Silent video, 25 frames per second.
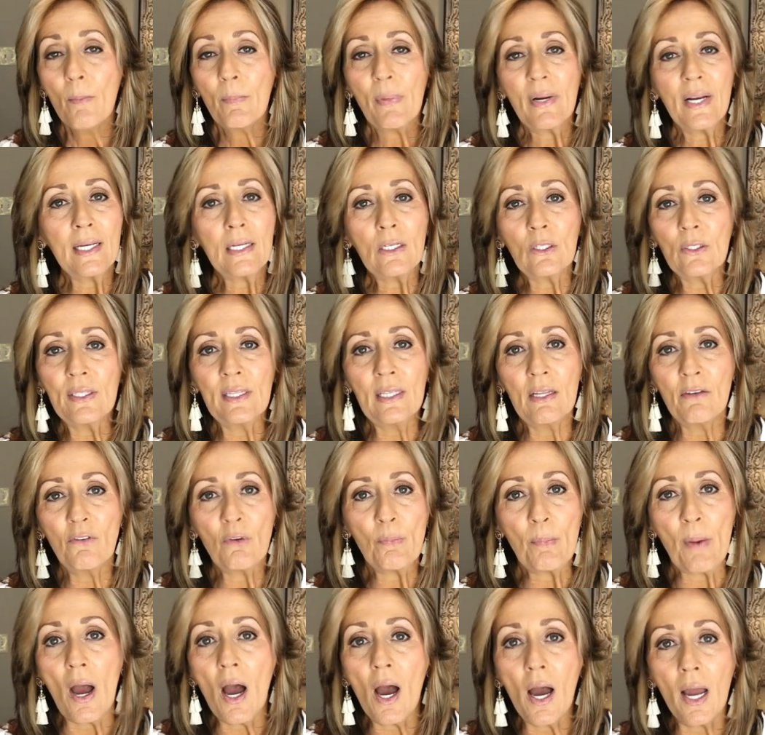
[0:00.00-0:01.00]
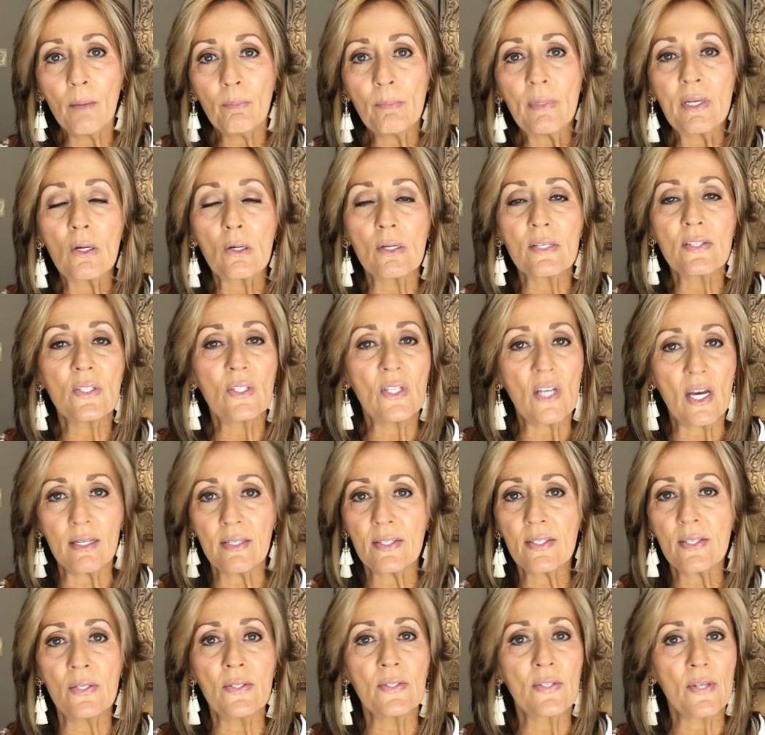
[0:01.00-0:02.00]
But I couldn't leave it behind because
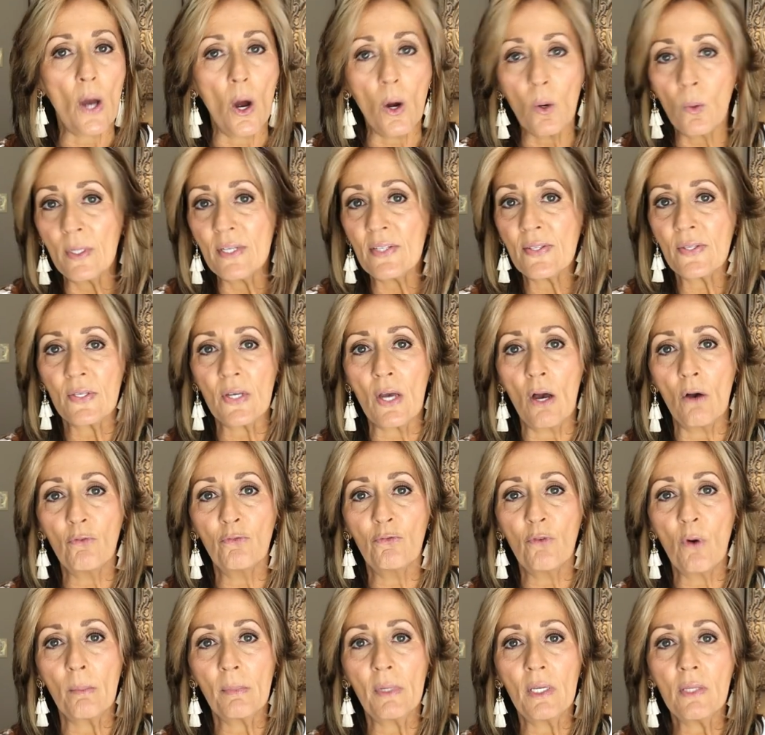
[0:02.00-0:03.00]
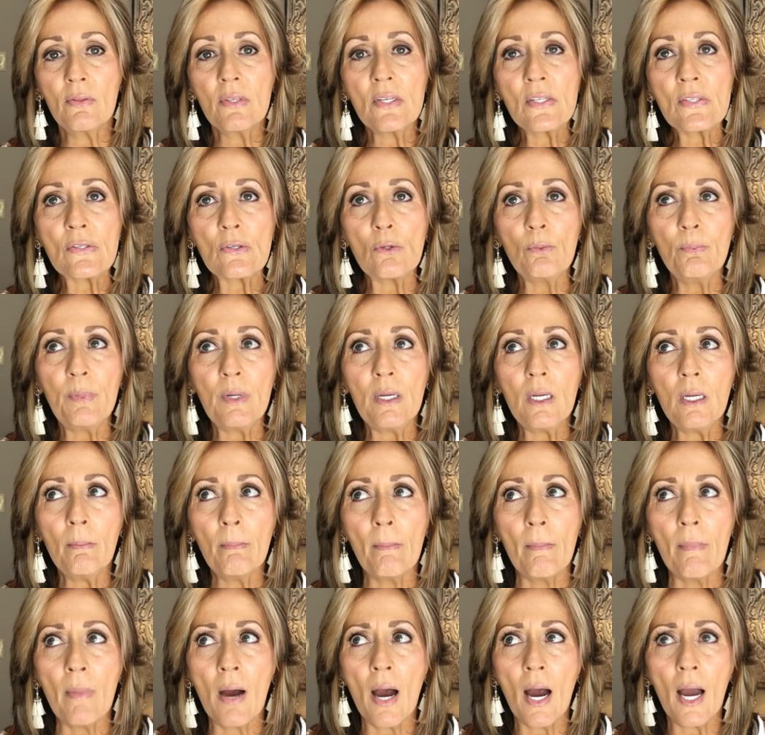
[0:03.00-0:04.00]
Dysons always sell for me. This will be
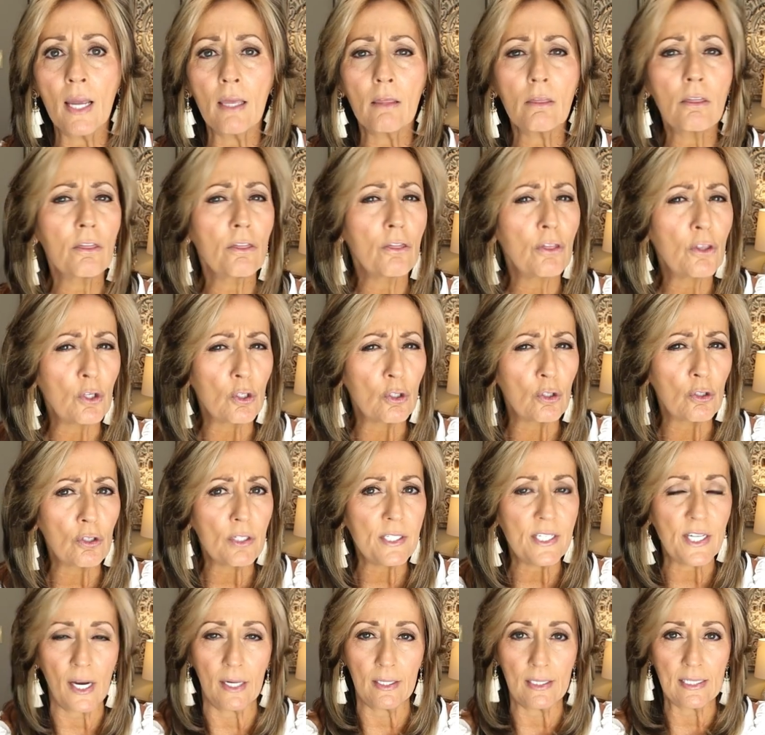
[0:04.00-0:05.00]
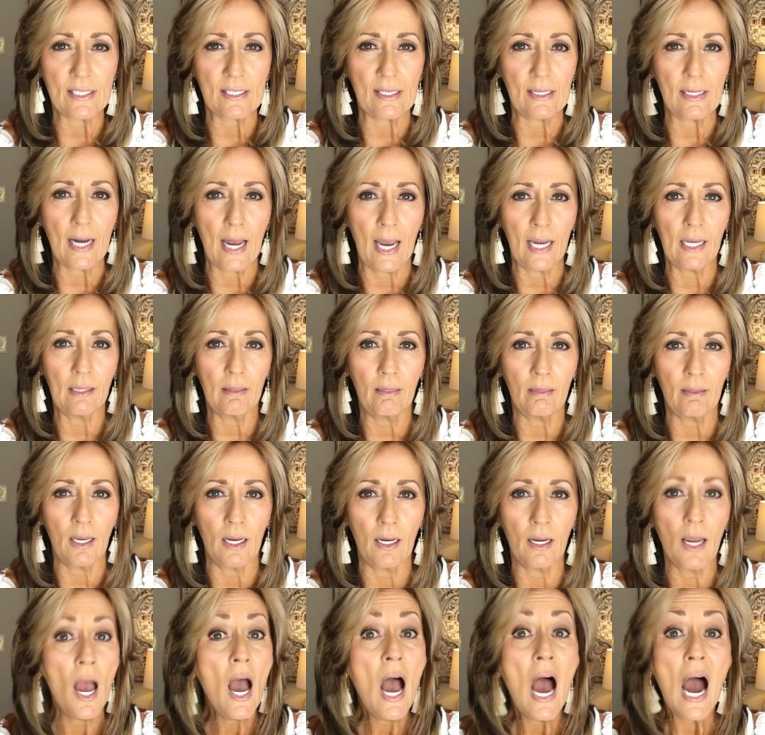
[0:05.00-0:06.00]
my third Dyson, I
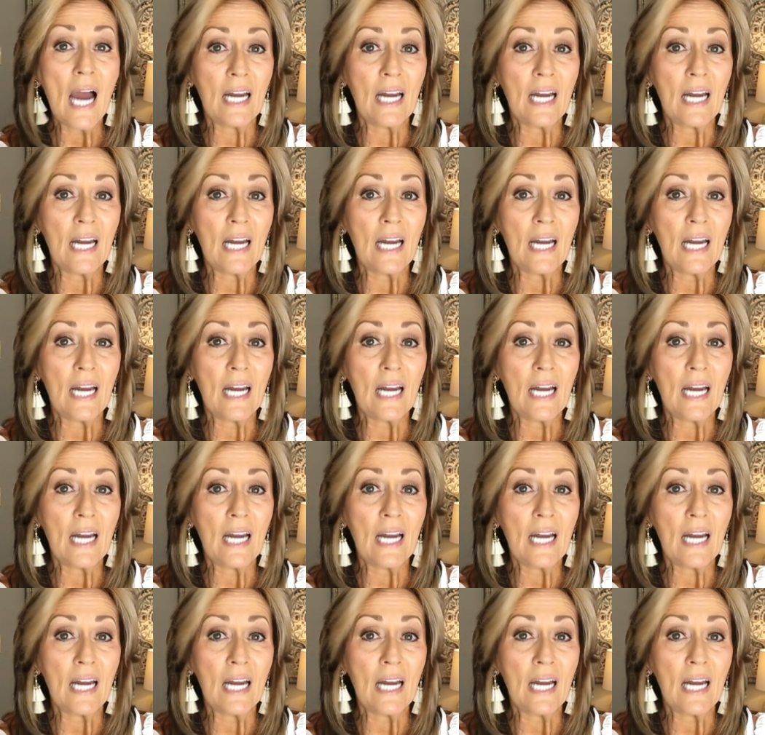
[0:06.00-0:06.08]
think.